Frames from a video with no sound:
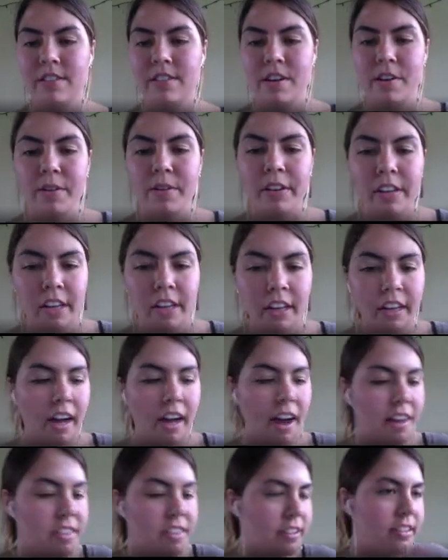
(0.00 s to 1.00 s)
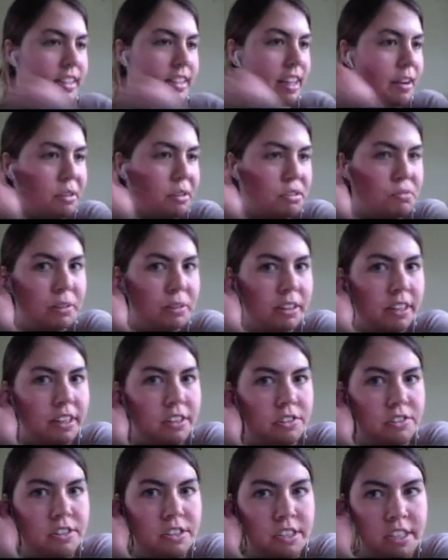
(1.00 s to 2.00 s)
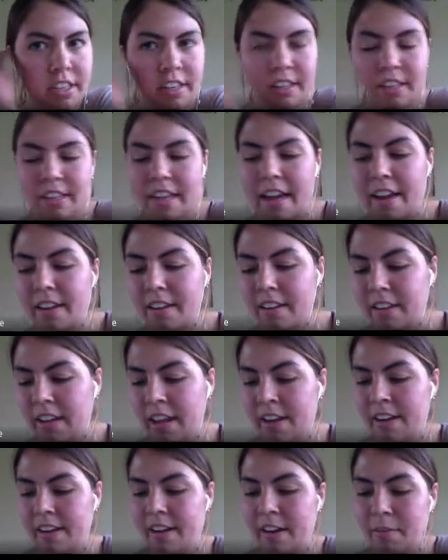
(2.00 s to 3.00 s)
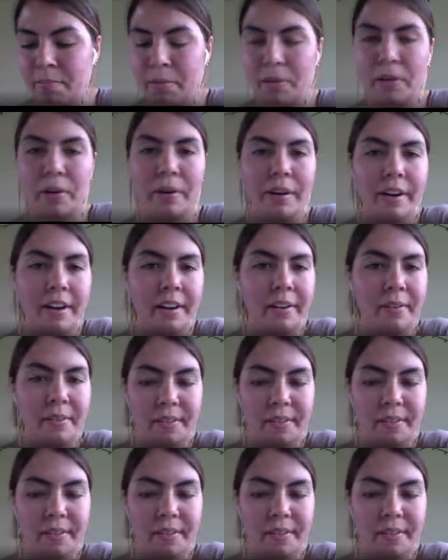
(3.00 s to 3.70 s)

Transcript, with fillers: So I thought that that was really interesting that that ended up occurring.